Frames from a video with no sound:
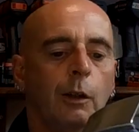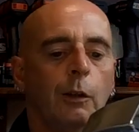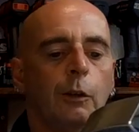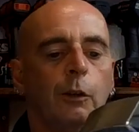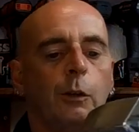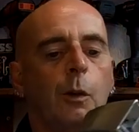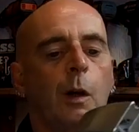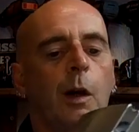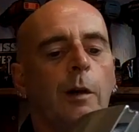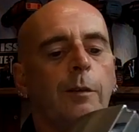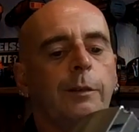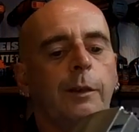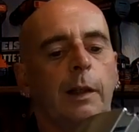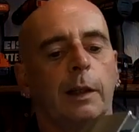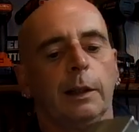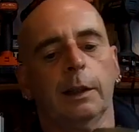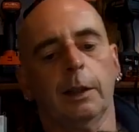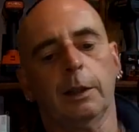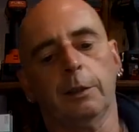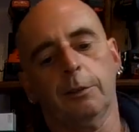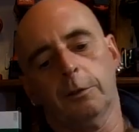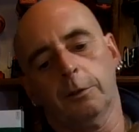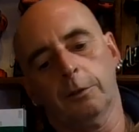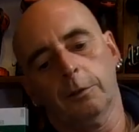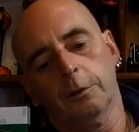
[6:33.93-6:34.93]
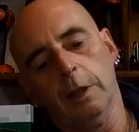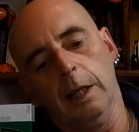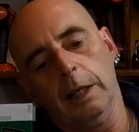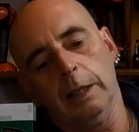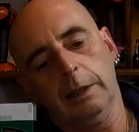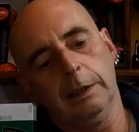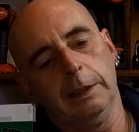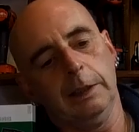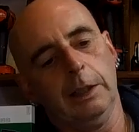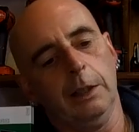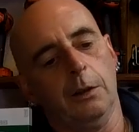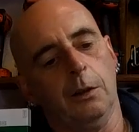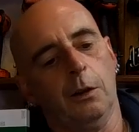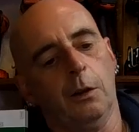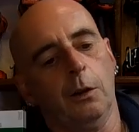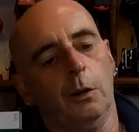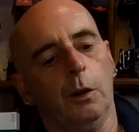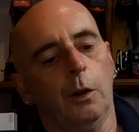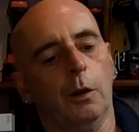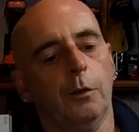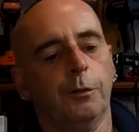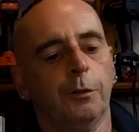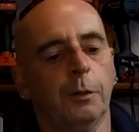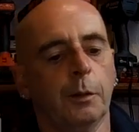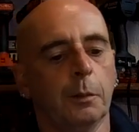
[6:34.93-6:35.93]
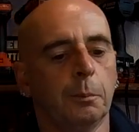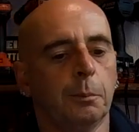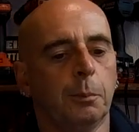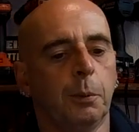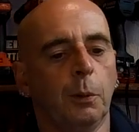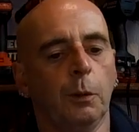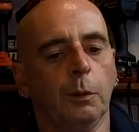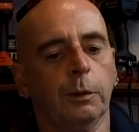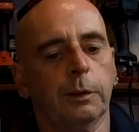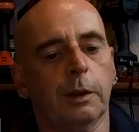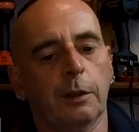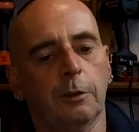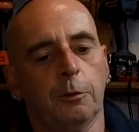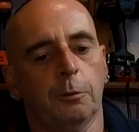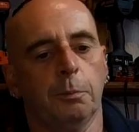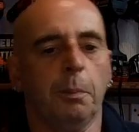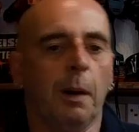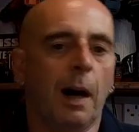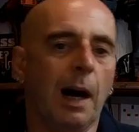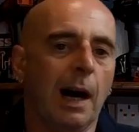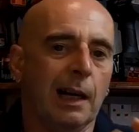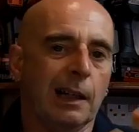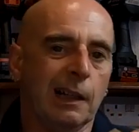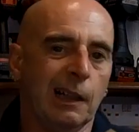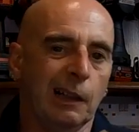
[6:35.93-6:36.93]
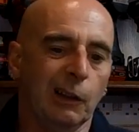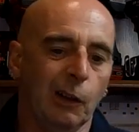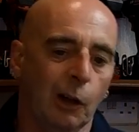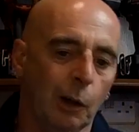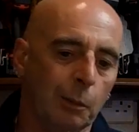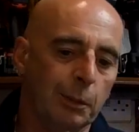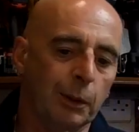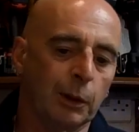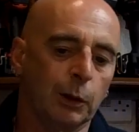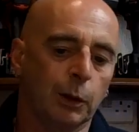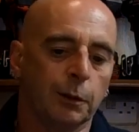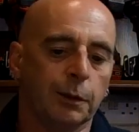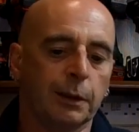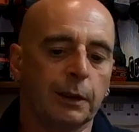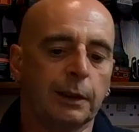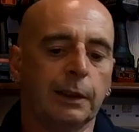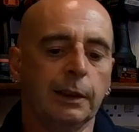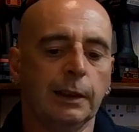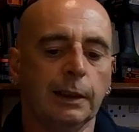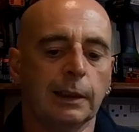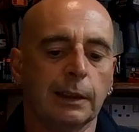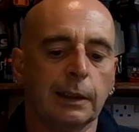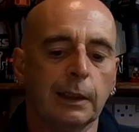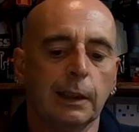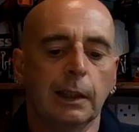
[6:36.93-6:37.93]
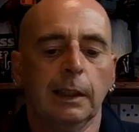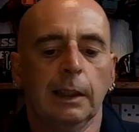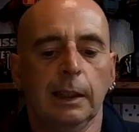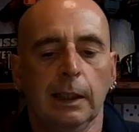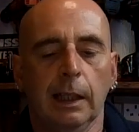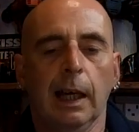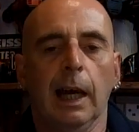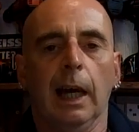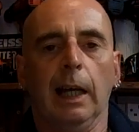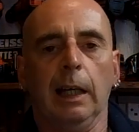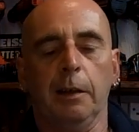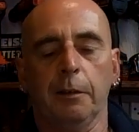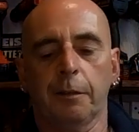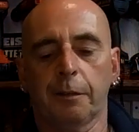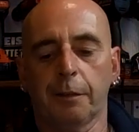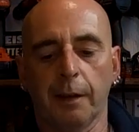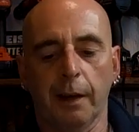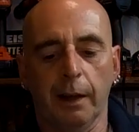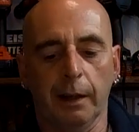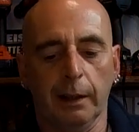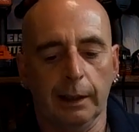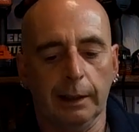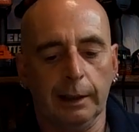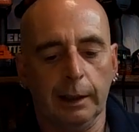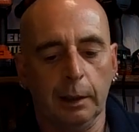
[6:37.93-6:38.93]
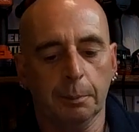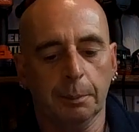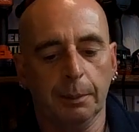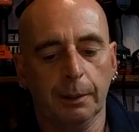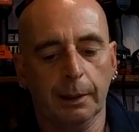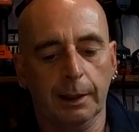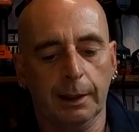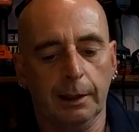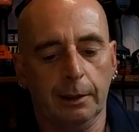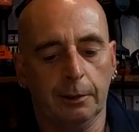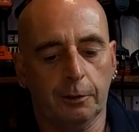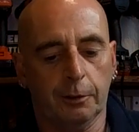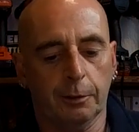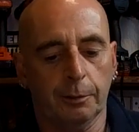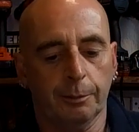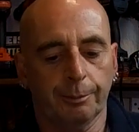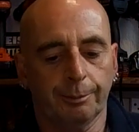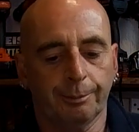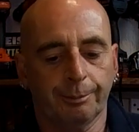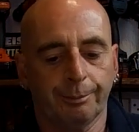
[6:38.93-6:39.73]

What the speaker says: So what I've done is slackened it all off, pulled this back a little bit over here, and it fell into place.